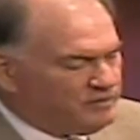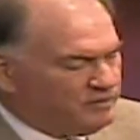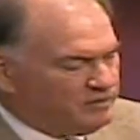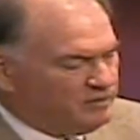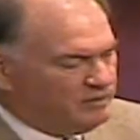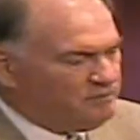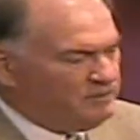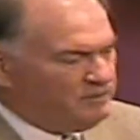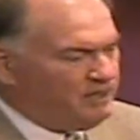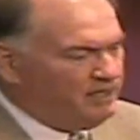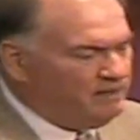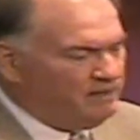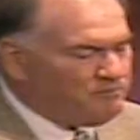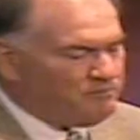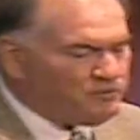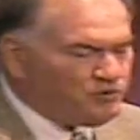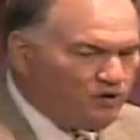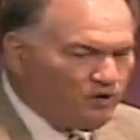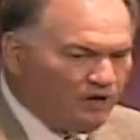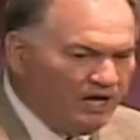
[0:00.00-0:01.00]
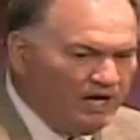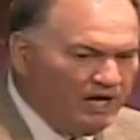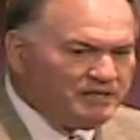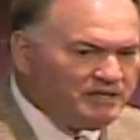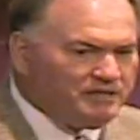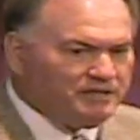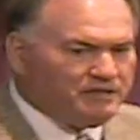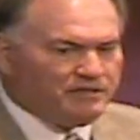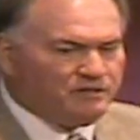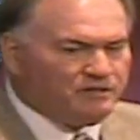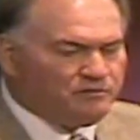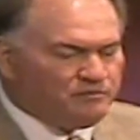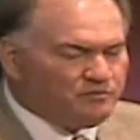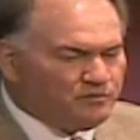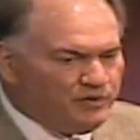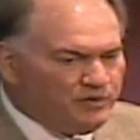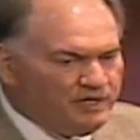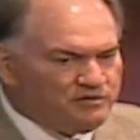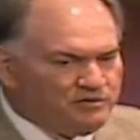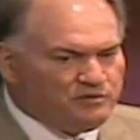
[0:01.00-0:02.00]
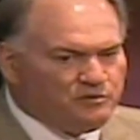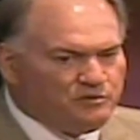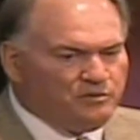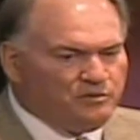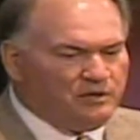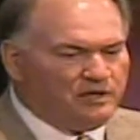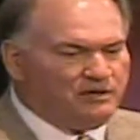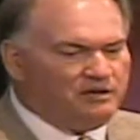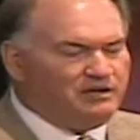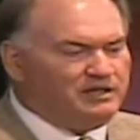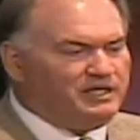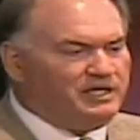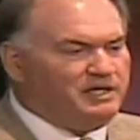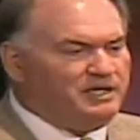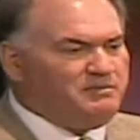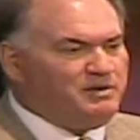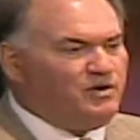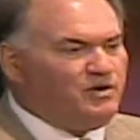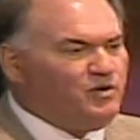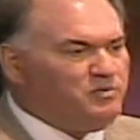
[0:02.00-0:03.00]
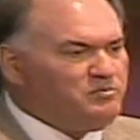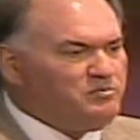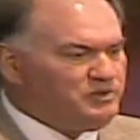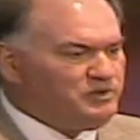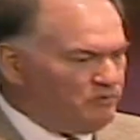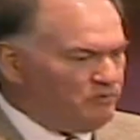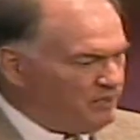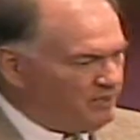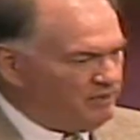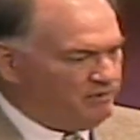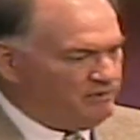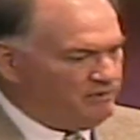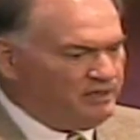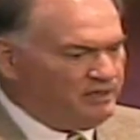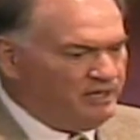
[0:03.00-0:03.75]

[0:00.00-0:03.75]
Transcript: But I, am trying to, to wrestle and get my arms around